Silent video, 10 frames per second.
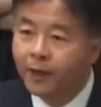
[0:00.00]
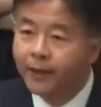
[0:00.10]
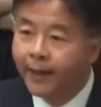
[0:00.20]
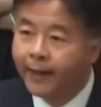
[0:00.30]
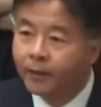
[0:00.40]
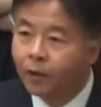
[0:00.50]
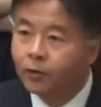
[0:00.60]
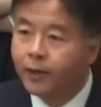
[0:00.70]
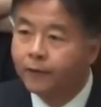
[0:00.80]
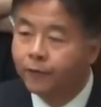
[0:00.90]
FBI had
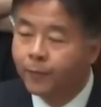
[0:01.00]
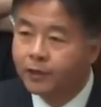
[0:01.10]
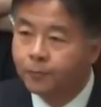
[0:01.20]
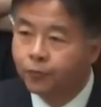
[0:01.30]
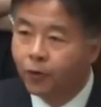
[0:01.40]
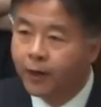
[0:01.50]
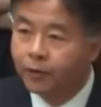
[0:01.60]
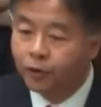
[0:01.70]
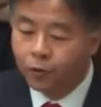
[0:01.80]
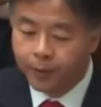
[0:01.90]
all that information
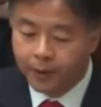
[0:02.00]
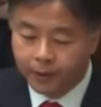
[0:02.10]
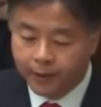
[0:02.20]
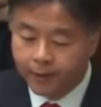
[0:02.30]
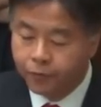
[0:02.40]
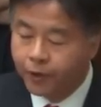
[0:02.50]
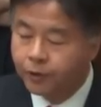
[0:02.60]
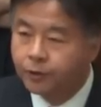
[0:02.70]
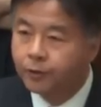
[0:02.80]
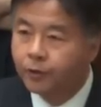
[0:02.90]
prior to opening
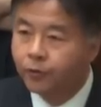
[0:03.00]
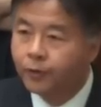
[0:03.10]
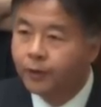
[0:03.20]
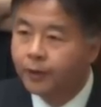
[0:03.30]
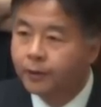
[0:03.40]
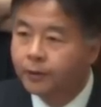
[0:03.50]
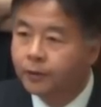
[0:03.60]
Operation Hurricane,